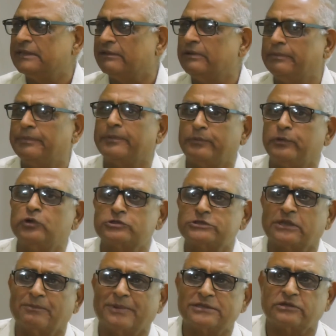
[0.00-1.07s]
They will be
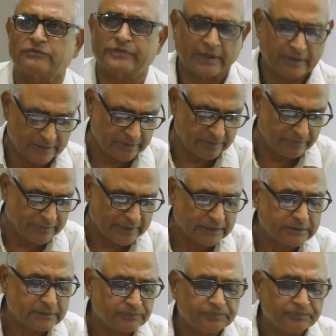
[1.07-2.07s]
producing much of their meat.